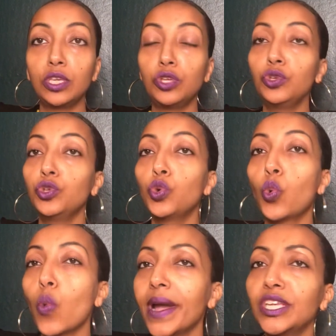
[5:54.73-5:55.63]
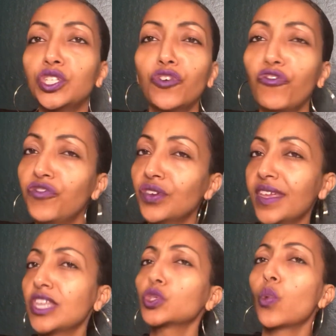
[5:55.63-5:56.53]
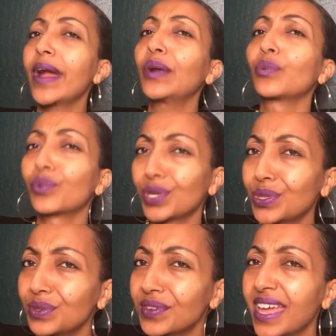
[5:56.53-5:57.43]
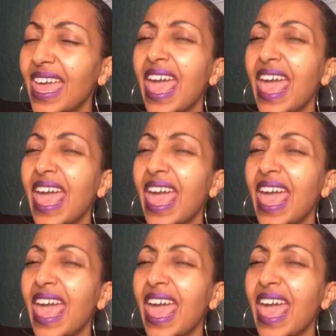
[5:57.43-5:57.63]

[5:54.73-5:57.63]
You quite don't feel that it's quite real.